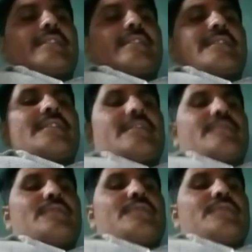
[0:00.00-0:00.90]

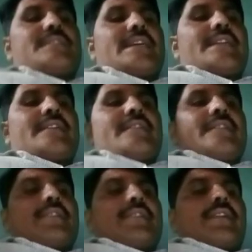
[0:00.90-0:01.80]
WZ
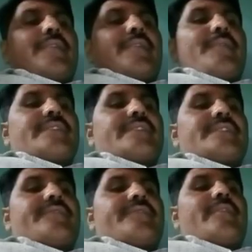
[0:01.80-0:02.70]
represents
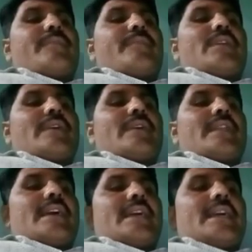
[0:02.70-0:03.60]
the female one
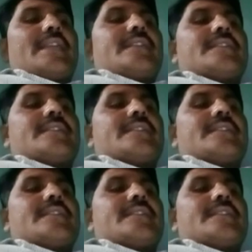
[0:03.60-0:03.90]
and